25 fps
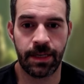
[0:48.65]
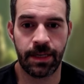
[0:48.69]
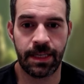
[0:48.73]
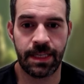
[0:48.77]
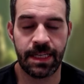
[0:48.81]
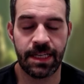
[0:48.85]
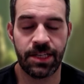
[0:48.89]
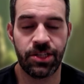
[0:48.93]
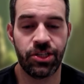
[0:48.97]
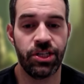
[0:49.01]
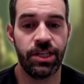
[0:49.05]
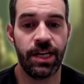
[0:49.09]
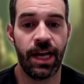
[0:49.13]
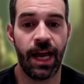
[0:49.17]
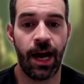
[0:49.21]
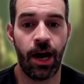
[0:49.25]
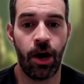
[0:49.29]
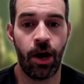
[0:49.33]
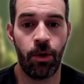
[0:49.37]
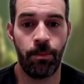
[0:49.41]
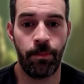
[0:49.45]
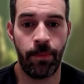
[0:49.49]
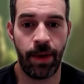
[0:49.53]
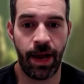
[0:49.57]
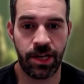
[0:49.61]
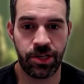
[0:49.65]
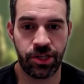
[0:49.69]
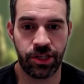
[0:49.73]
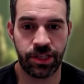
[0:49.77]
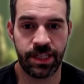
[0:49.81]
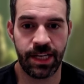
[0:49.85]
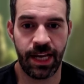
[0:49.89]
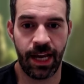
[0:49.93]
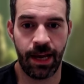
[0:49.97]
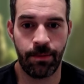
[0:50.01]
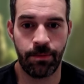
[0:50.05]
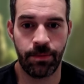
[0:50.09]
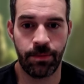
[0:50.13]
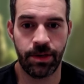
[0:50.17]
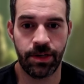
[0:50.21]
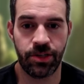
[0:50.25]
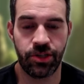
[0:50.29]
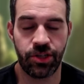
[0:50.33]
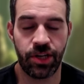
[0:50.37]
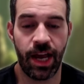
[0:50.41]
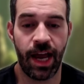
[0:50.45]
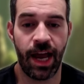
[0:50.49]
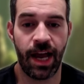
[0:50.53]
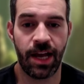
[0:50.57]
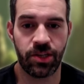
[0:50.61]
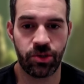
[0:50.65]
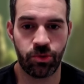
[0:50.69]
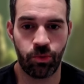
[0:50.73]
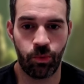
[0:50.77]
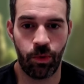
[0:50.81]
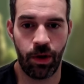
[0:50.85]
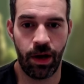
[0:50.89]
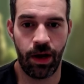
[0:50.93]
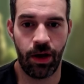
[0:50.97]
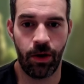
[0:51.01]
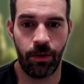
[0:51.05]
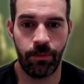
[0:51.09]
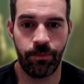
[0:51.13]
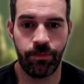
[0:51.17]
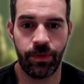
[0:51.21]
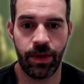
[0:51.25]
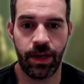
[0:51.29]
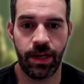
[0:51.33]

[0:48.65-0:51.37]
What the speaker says: dishing out magic damage as well.